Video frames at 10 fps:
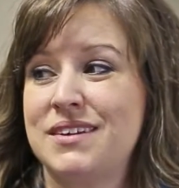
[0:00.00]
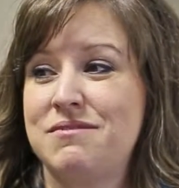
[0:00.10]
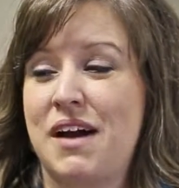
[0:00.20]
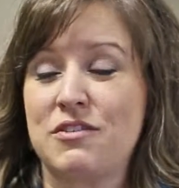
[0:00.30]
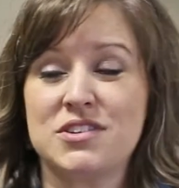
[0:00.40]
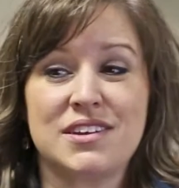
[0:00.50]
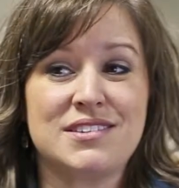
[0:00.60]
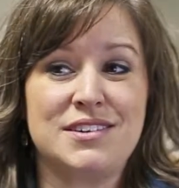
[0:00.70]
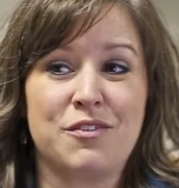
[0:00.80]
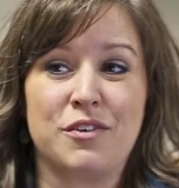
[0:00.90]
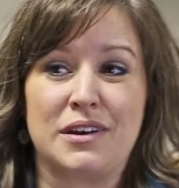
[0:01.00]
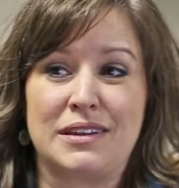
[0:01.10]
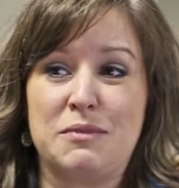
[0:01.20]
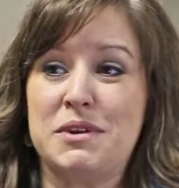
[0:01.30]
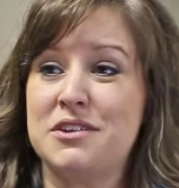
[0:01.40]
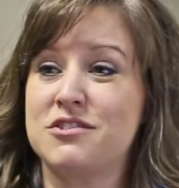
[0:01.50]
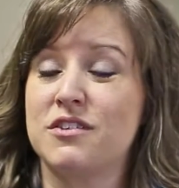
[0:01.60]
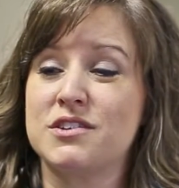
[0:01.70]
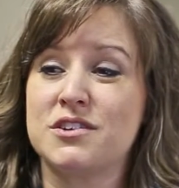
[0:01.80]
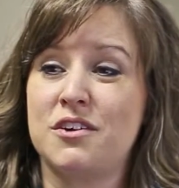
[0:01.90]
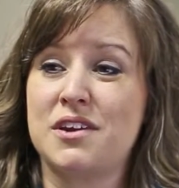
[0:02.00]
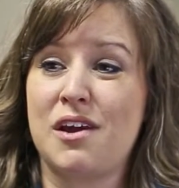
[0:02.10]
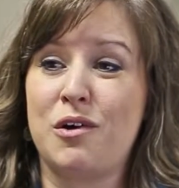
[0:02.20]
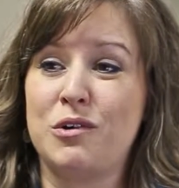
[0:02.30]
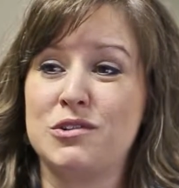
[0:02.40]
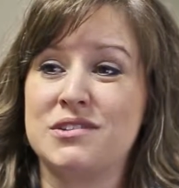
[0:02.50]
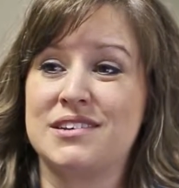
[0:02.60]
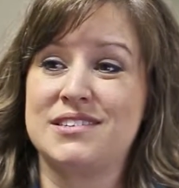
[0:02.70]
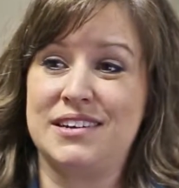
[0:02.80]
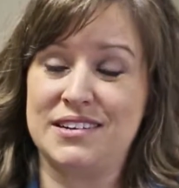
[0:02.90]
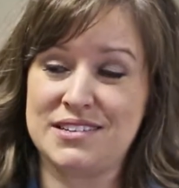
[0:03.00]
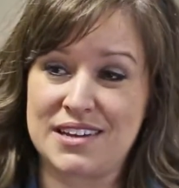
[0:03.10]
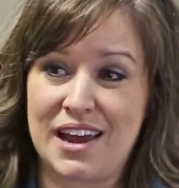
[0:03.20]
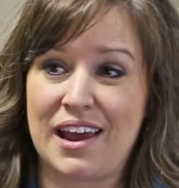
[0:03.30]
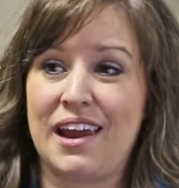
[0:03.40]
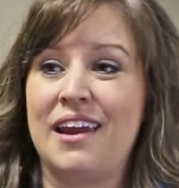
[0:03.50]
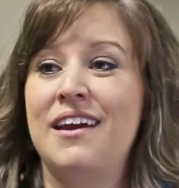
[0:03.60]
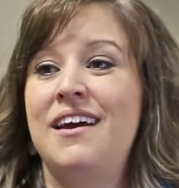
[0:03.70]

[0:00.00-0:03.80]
5 or 6 different limited service hotels, extended stay,